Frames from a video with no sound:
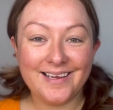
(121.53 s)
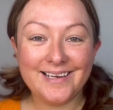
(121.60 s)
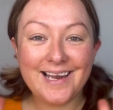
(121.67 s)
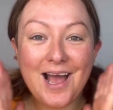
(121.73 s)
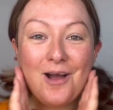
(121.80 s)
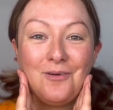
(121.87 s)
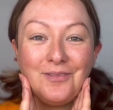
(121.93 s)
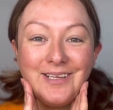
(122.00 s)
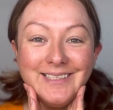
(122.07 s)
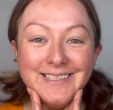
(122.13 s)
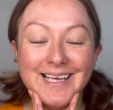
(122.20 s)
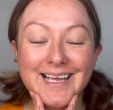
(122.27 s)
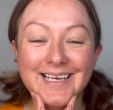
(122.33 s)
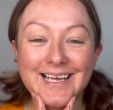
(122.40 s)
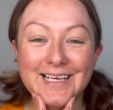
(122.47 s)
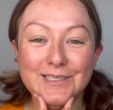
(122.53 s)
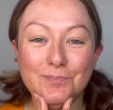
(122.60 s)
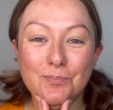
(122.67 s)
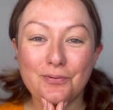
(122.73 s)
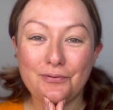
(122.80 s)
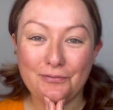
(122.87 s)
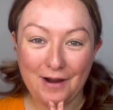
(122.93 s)
Now the skin is
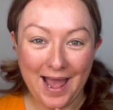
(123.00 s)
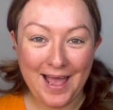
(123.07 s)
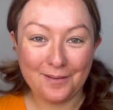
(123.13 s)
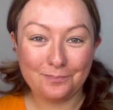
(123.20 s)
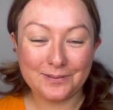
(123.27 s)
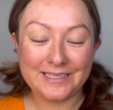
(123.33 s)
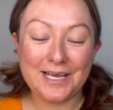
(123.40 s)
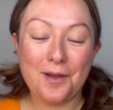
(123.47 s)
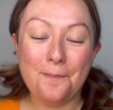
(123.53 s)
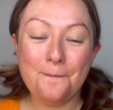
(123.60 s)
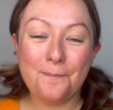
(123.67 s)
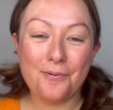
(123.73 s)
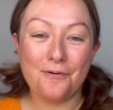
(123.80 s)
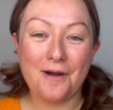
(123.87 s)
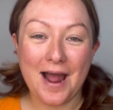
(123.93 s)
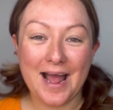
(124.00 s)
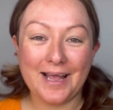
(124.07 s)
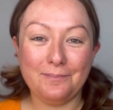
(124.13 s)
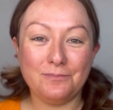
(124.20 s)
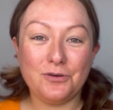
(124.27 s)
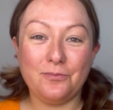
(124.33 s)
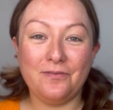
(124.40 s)
prepped and
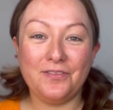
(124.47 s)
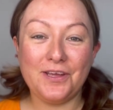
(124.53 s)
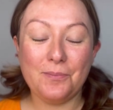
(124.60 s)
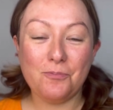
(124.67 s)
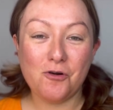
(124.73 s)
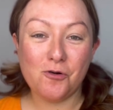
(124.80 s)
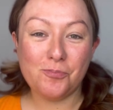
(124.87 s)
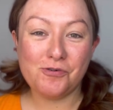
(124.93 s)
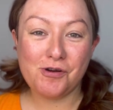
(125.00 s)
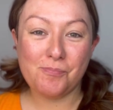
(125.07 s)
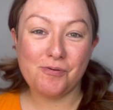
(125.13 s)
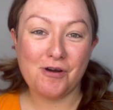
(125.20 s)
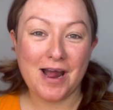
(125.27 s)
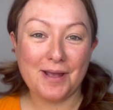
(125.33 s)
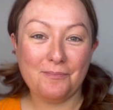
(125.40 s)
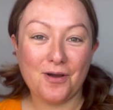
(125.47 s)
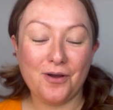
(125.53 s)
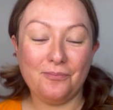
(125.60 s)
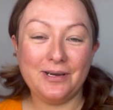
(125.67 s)
primed with the appropriate primer,